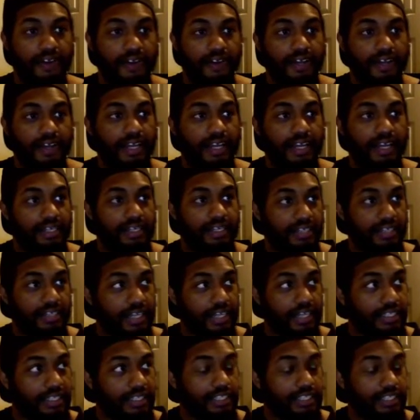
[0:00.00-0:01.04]
And I
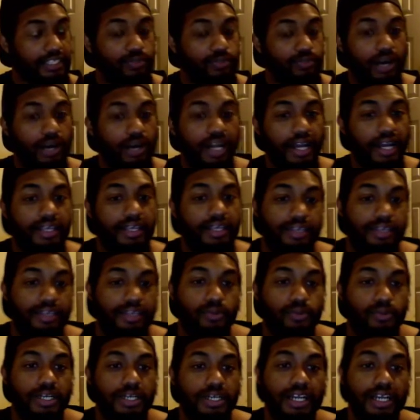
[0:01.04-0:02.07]
think that's why them
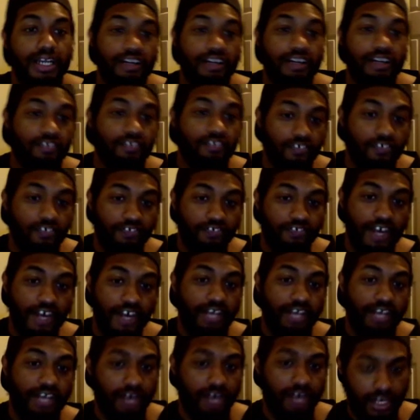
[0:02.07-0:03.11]
working out of a
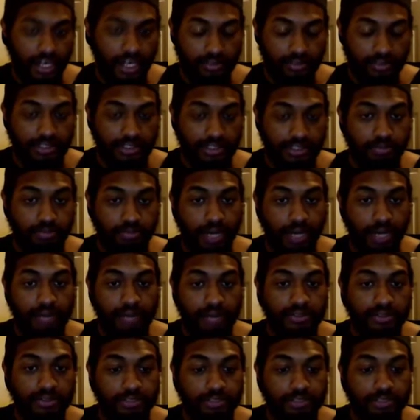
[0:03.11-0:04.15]
firehouse
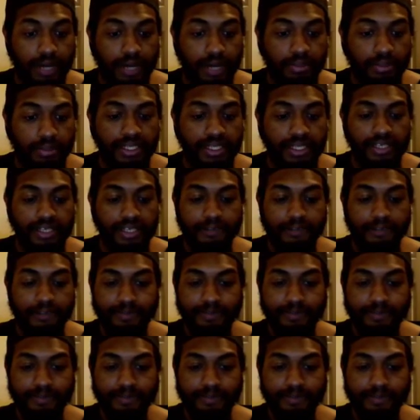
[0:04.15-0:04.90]
was probably